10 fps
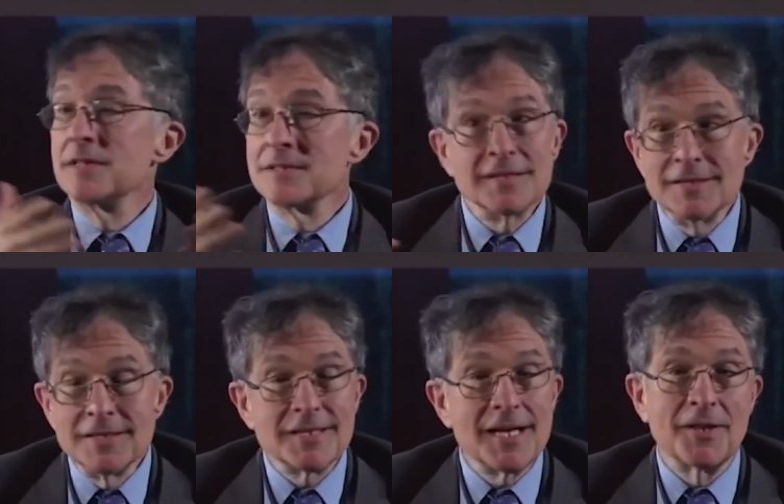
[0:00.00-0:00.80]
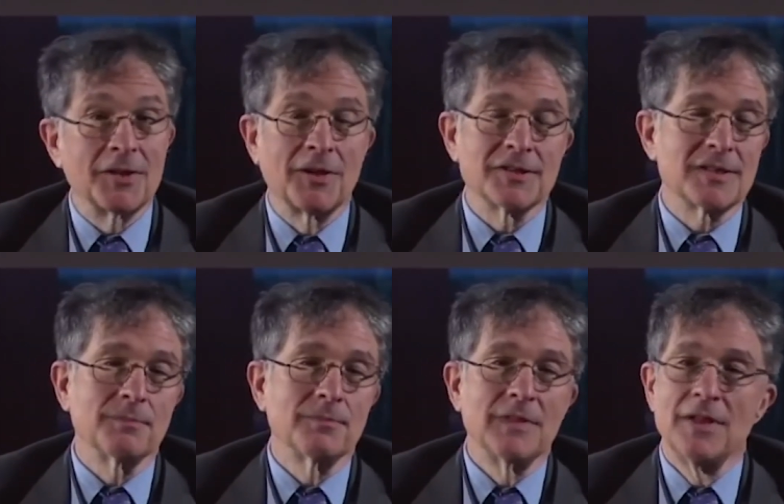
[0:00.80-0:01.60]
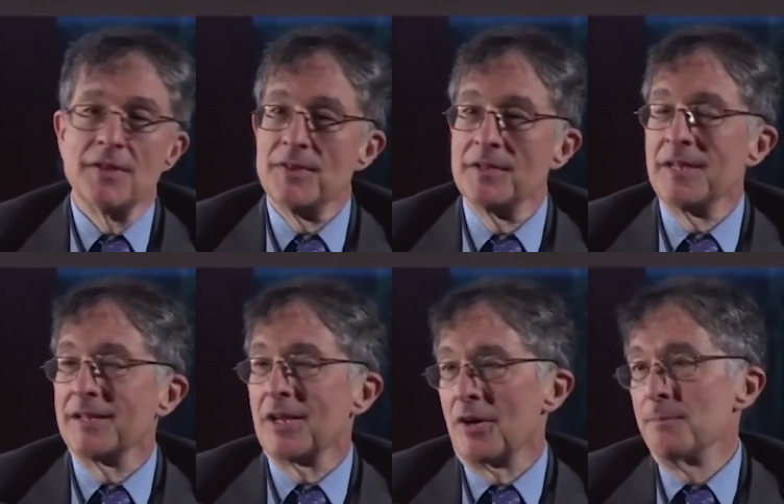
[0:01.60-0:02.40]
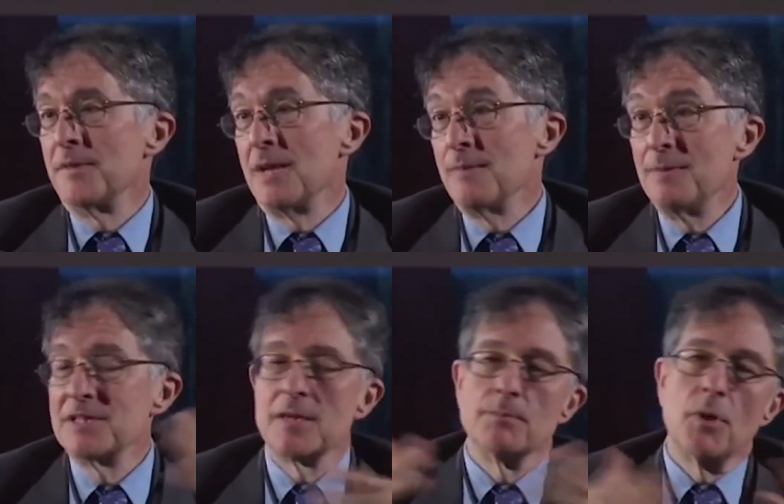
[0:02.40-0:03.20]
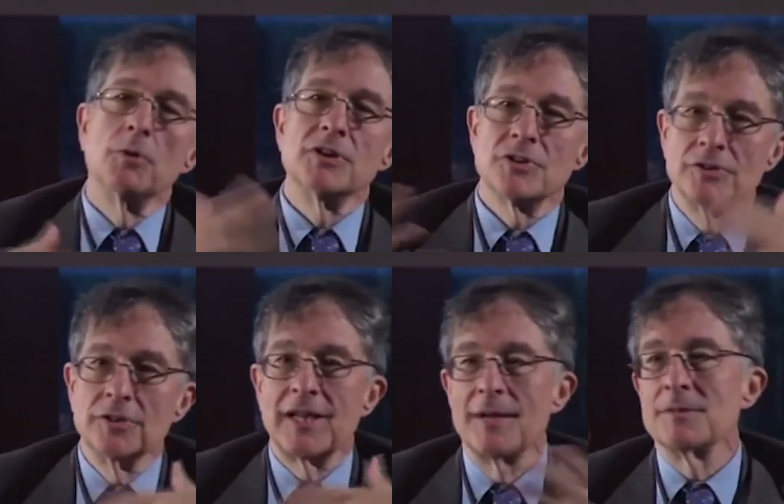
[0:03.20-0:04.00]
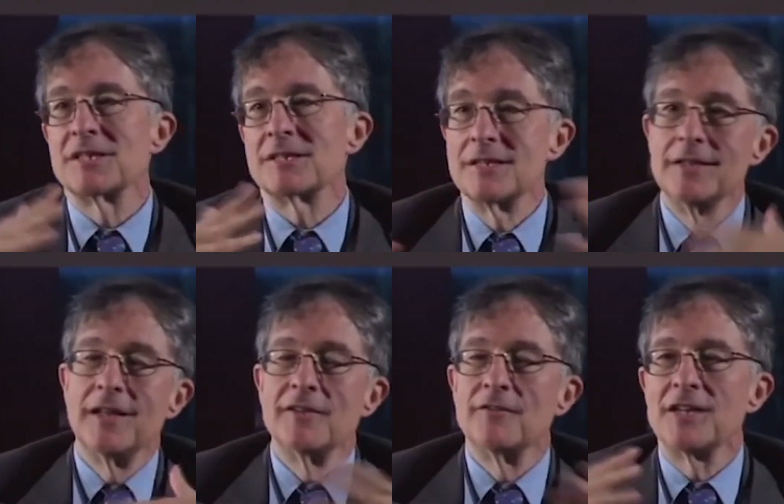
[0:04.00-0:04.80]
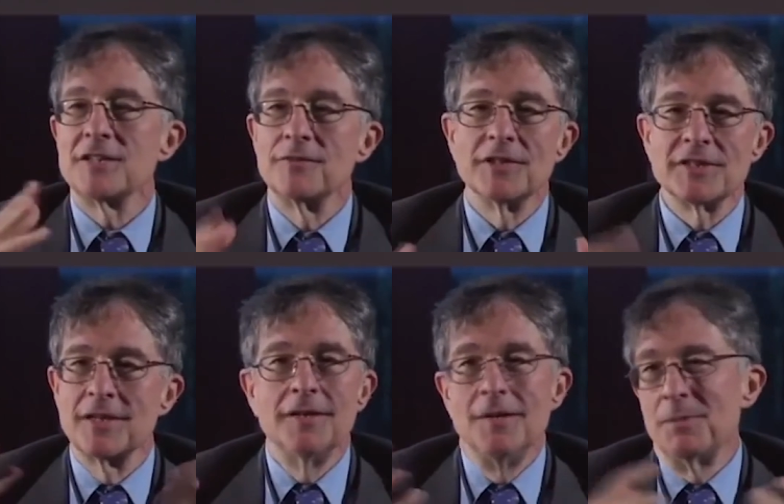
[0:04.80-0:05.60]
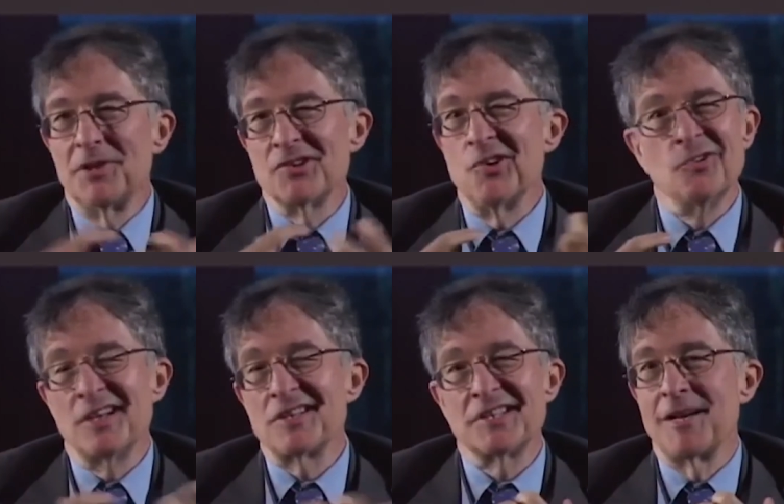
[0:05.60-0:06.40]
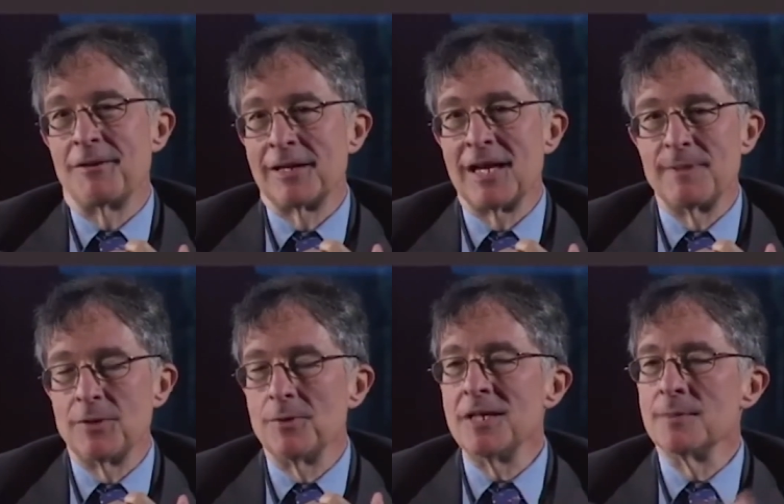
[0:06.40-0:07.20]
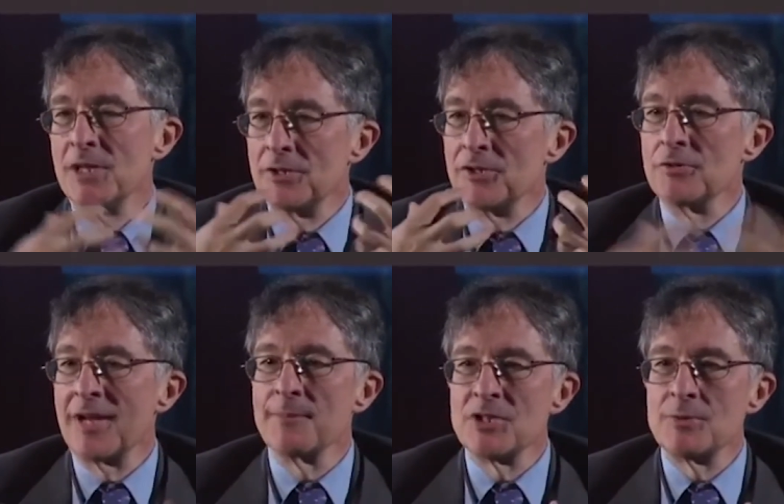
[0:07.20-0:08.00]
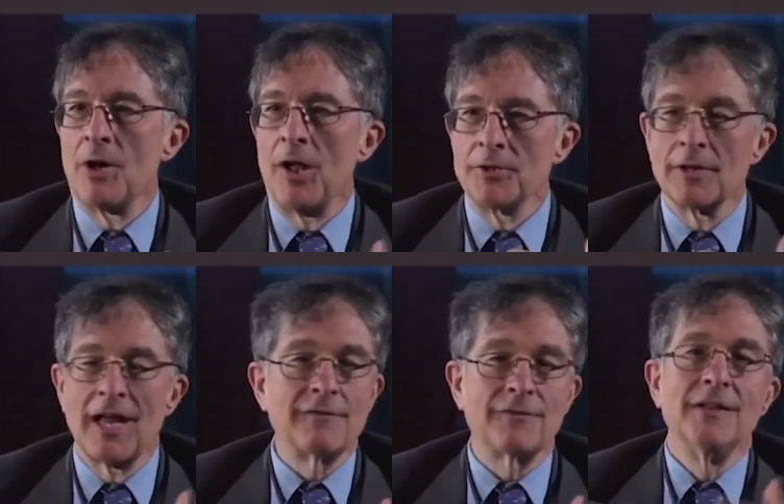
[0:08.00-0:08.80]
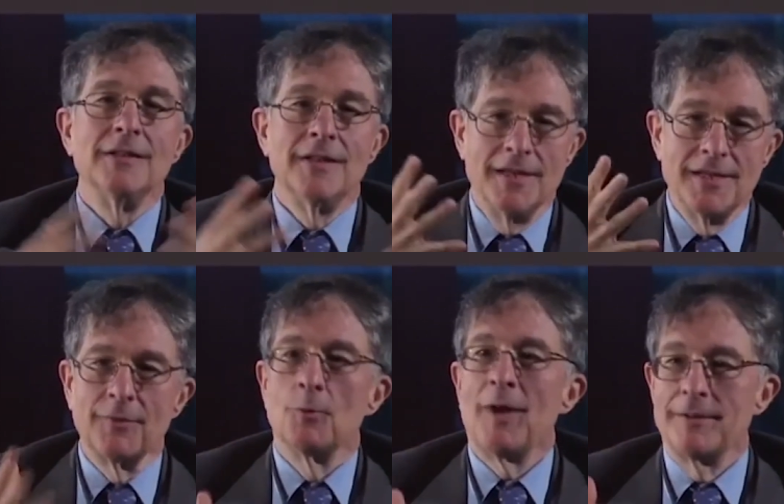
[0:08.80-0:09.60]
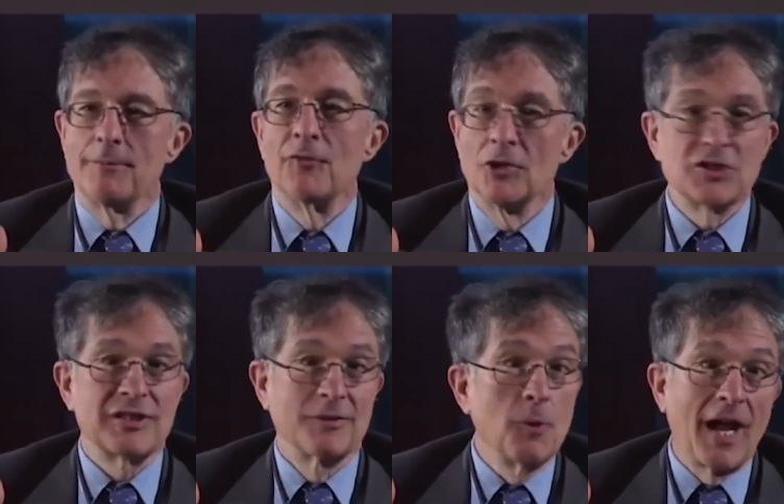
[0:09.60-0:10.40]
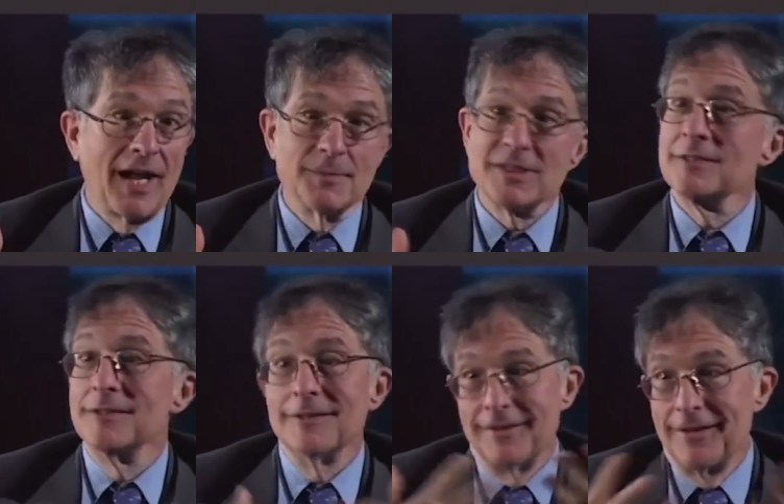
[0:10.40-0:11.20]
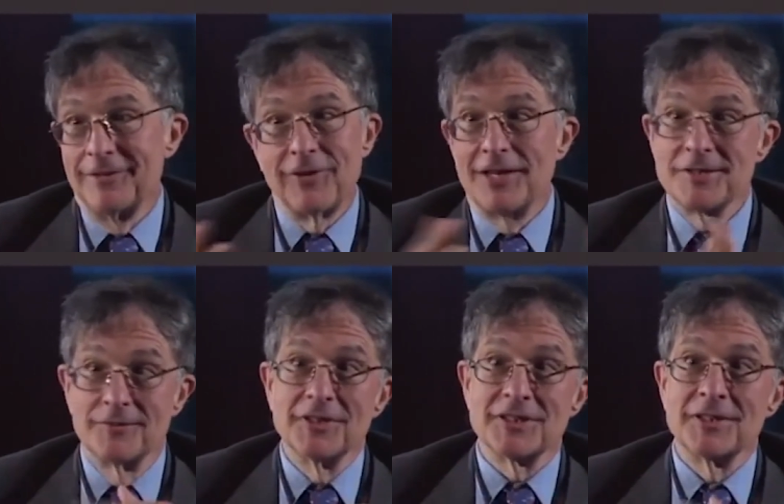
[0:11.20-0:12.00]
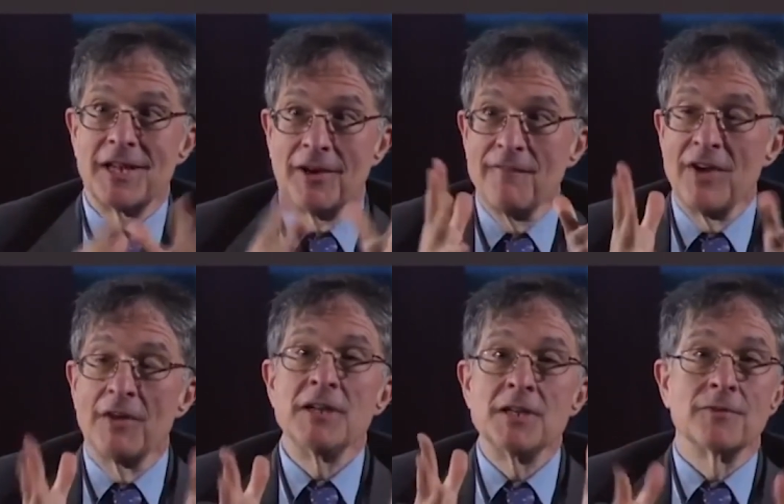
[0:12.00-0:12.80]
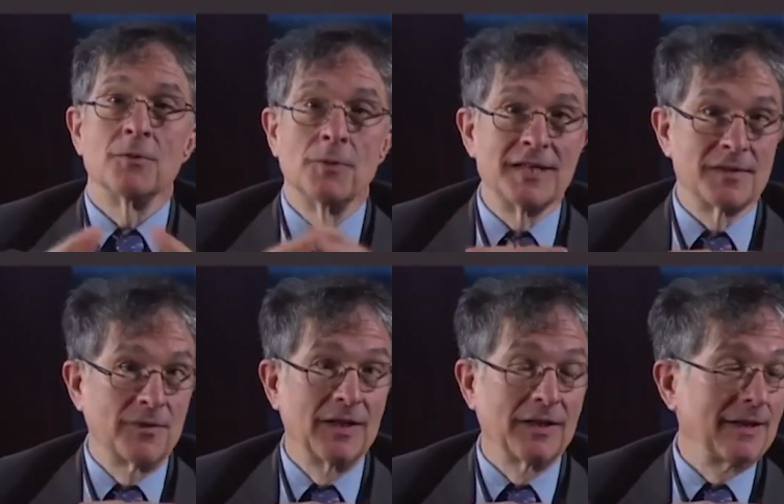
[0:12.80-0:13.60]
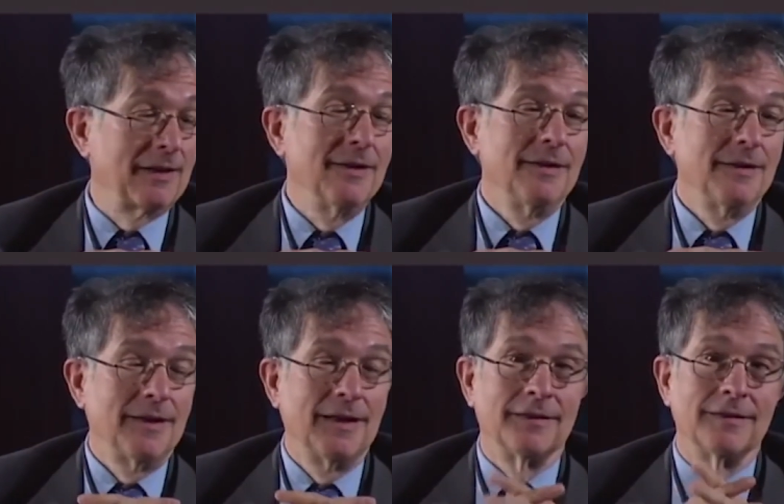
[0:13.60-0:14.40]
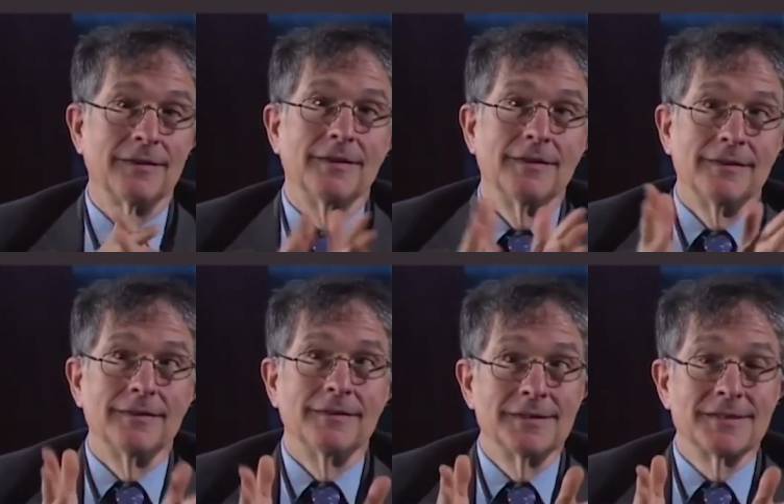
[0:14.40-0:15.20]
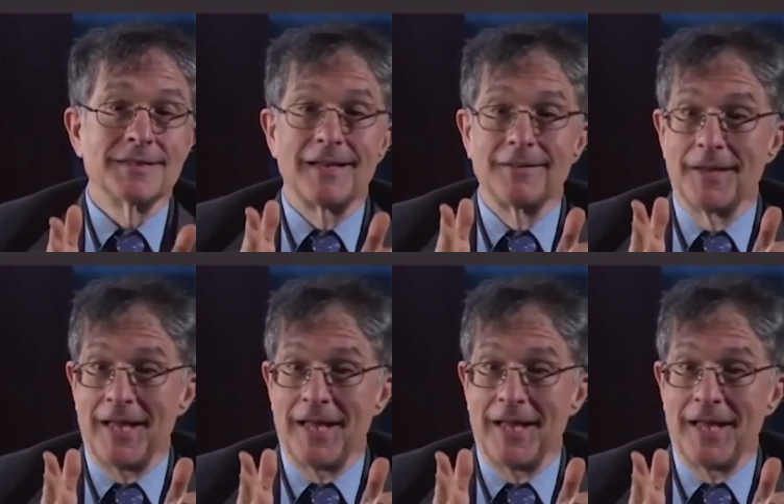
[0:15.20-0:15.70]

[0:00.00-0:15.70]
This isn't to say that there are some, that there are, there may be some poets who are good chemists and vice versa, but there's no necessary link between them. You could do chemistry all your life and never write a verse that rhymes, and vice versa. They are very different ways of thinking. And This is a